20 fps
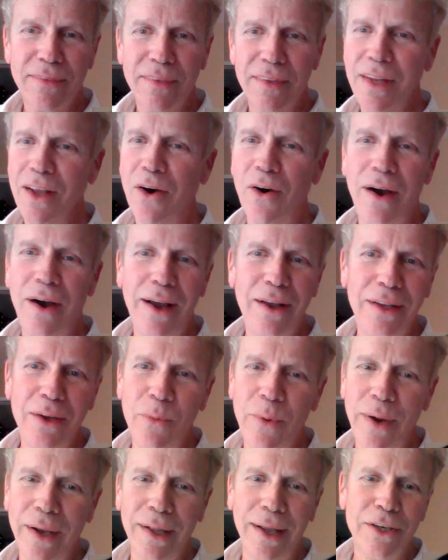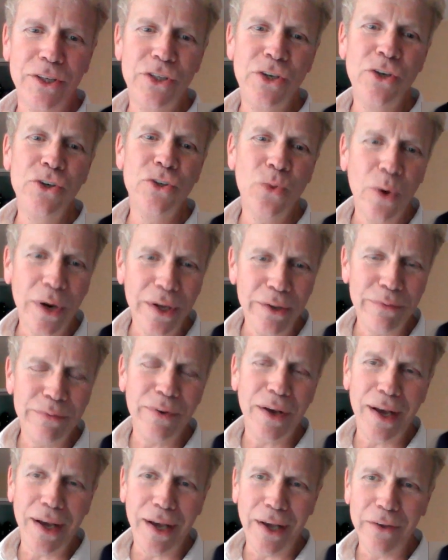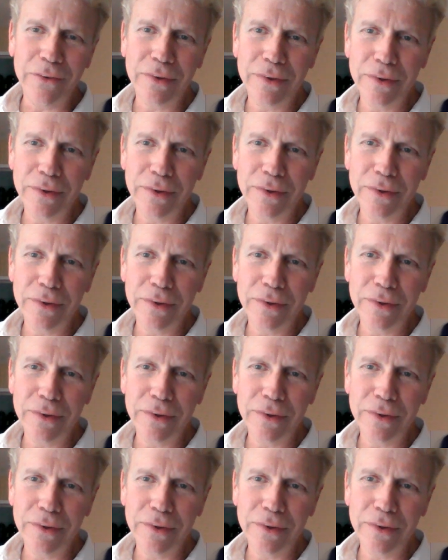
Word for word: No, I only weigh like two twenty-five.